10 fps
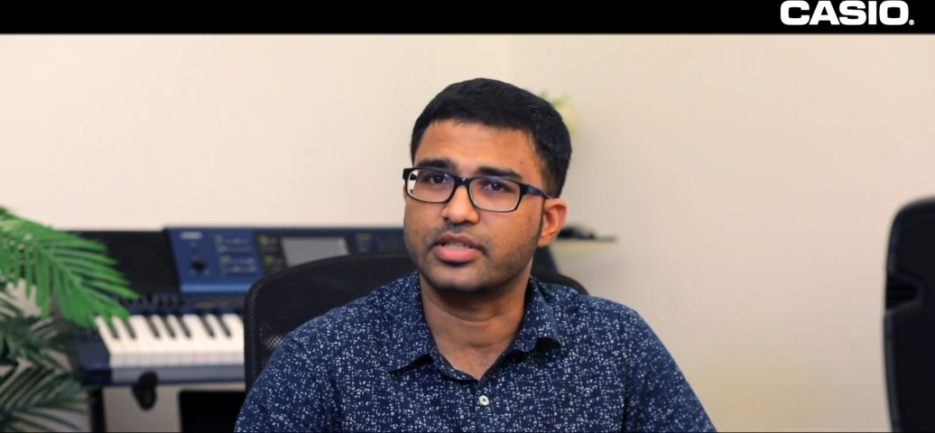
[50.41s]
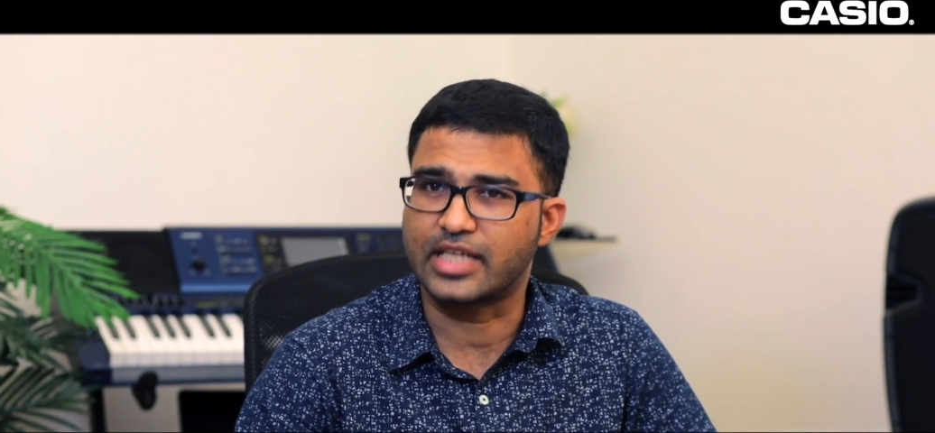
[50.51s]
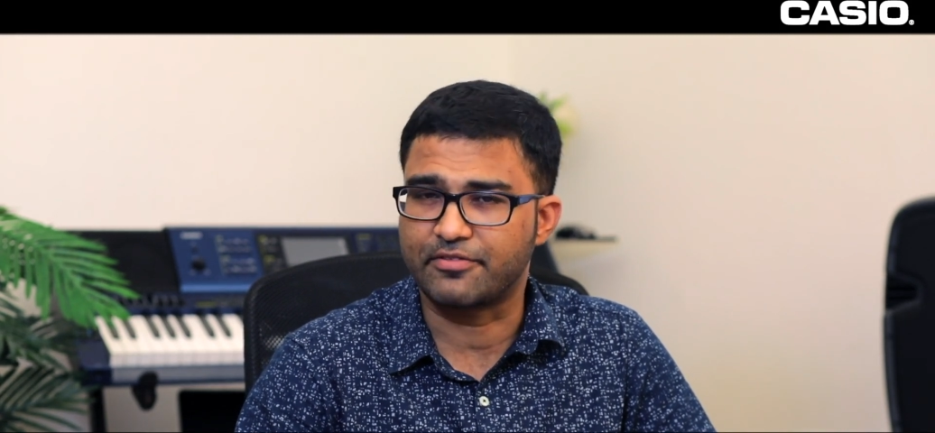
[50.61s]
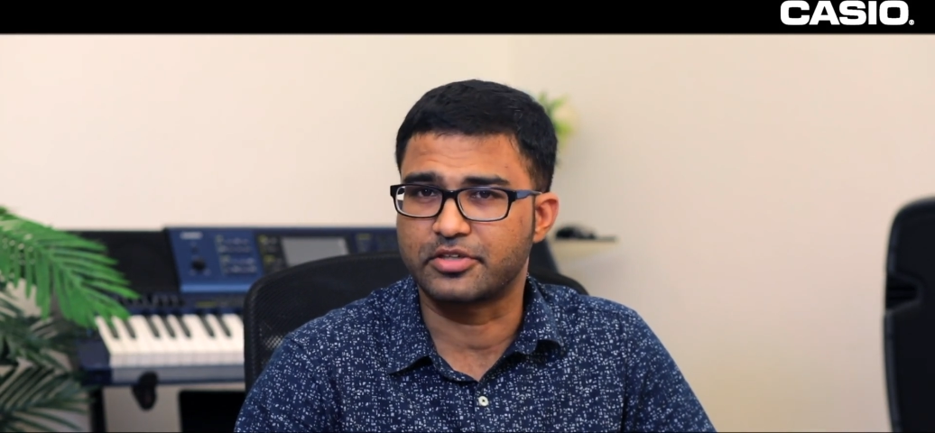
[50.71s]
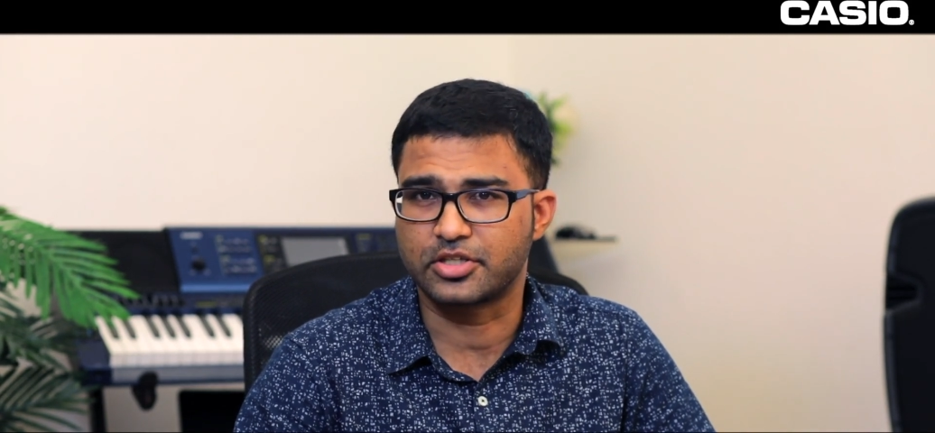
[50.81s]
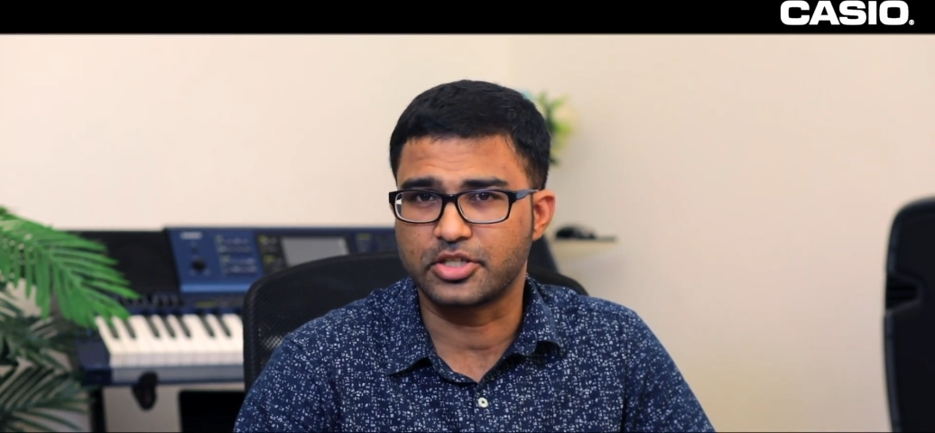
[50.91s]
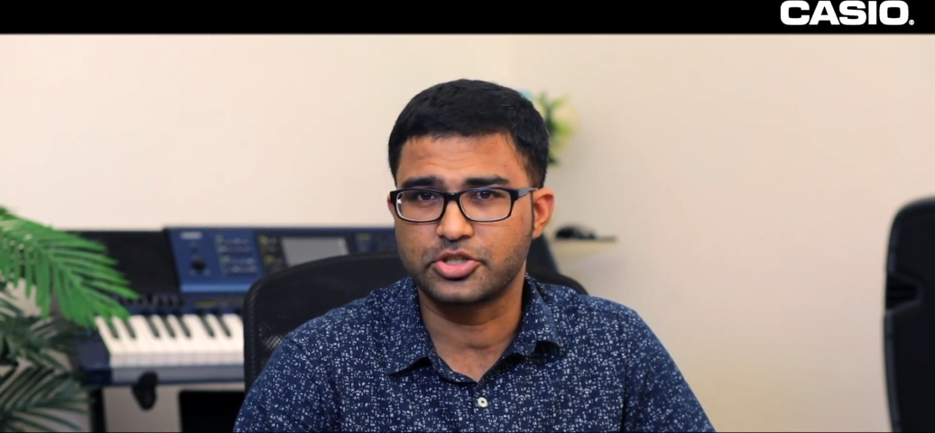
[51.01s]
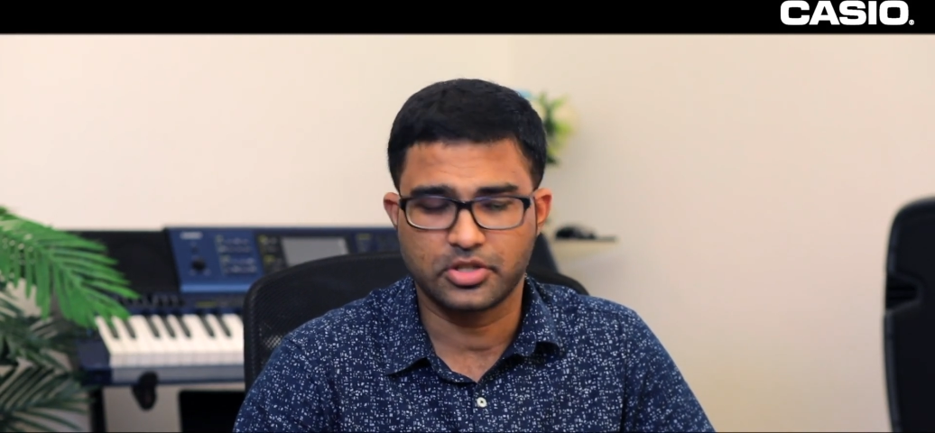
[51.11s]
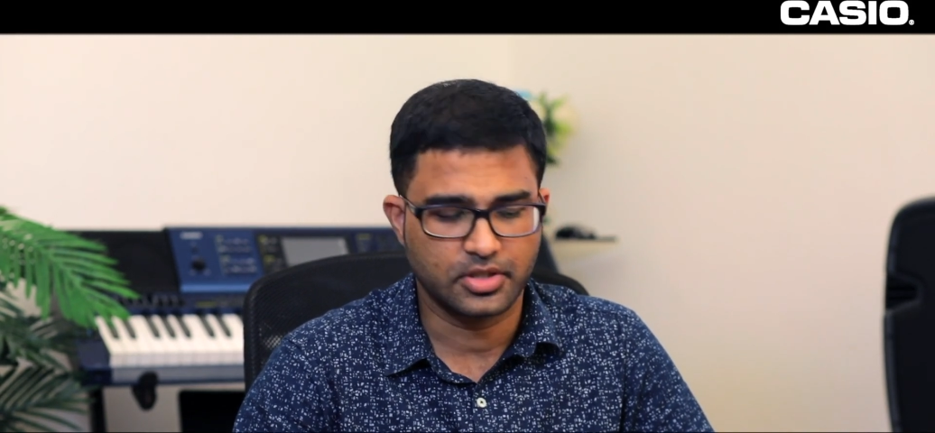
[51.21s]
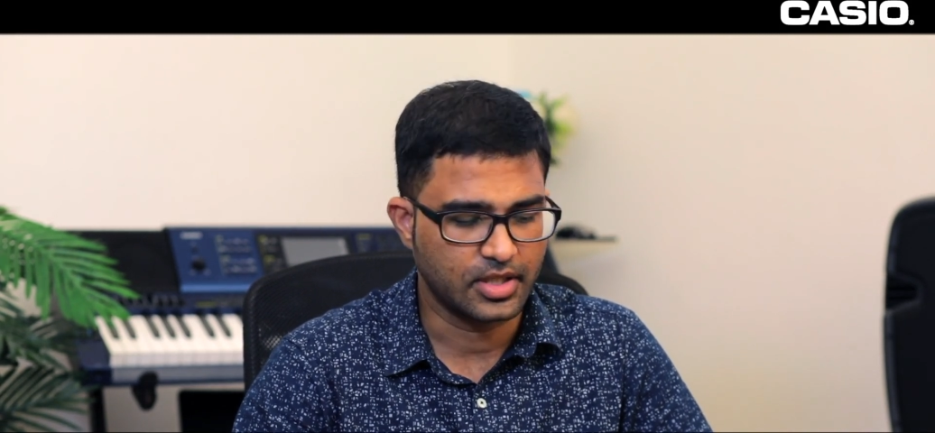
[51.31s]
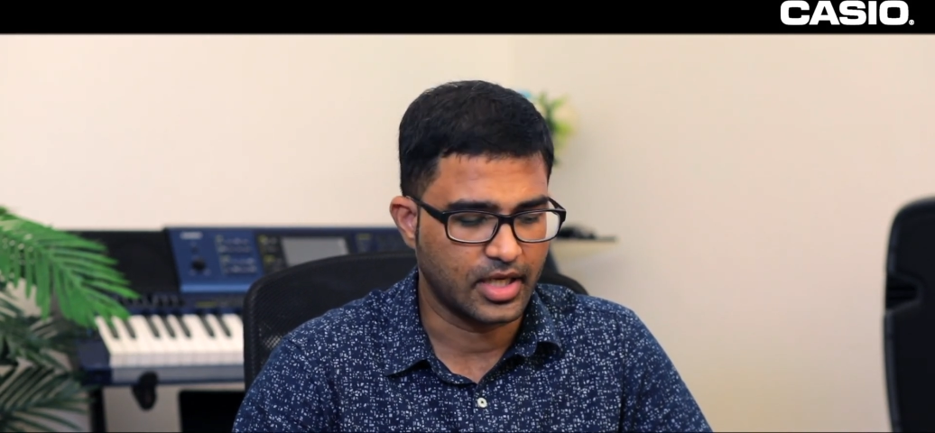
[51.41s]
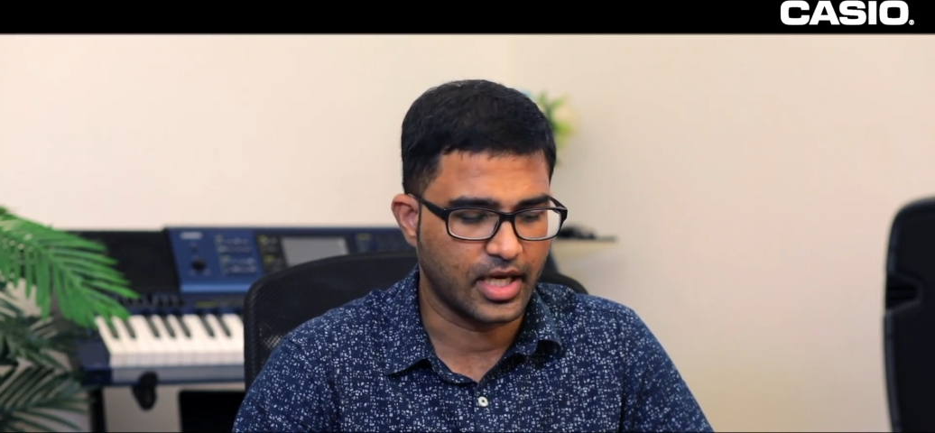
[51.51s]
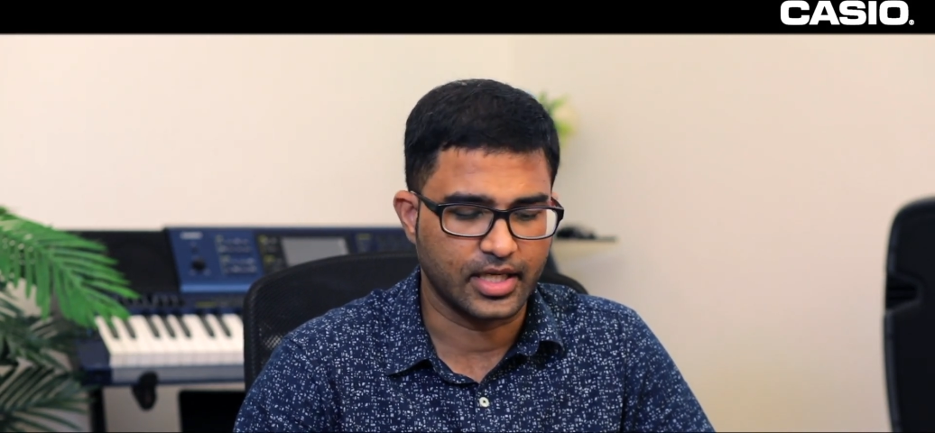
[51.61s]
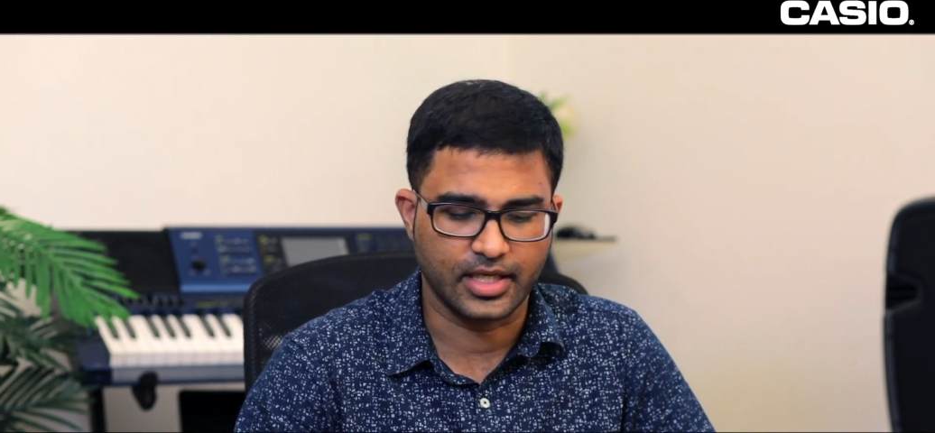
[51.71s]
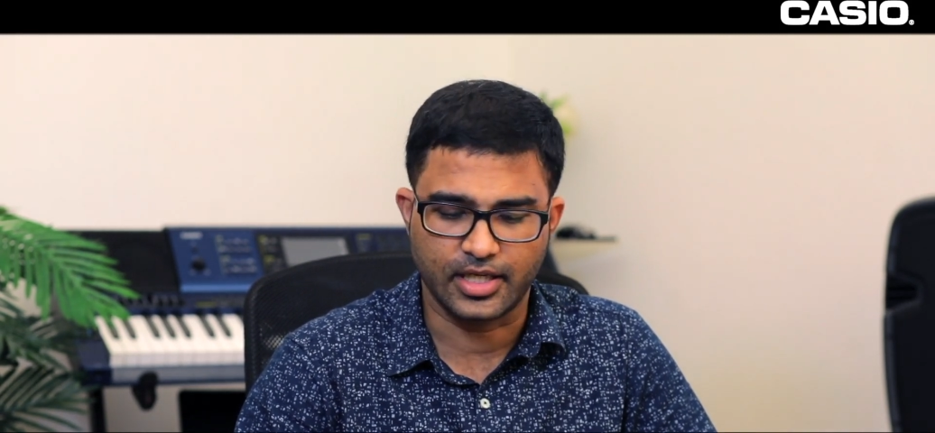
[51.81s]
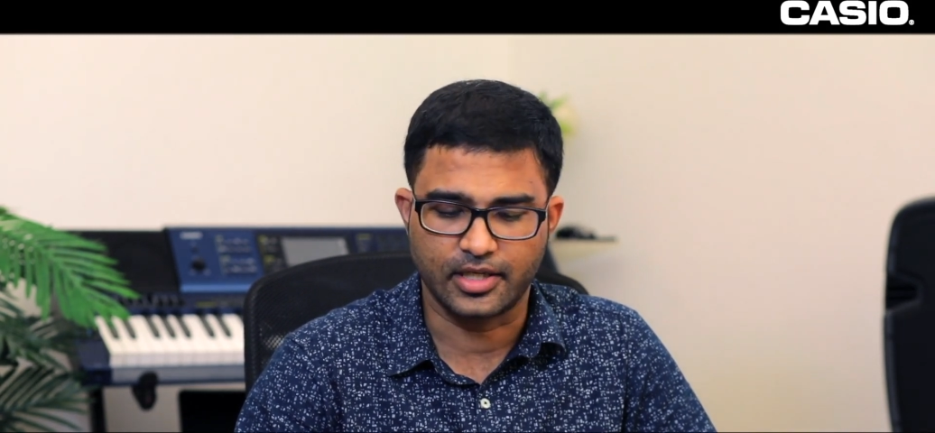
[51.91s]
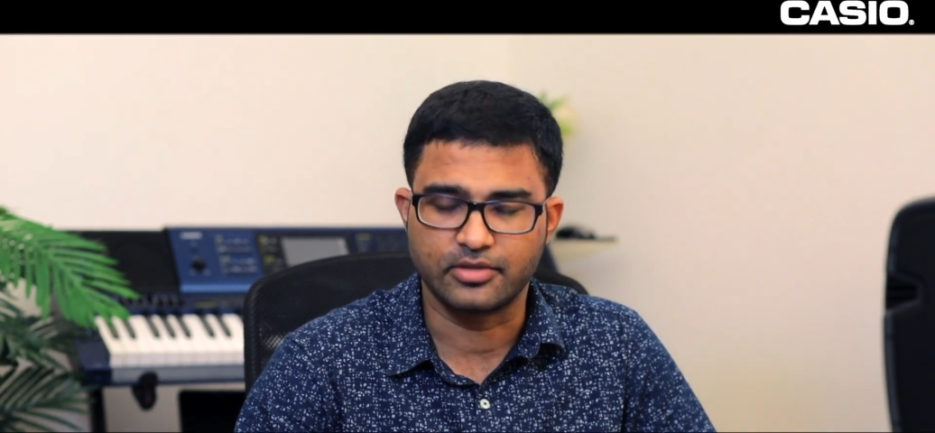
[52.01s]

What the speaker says: aftertouch, and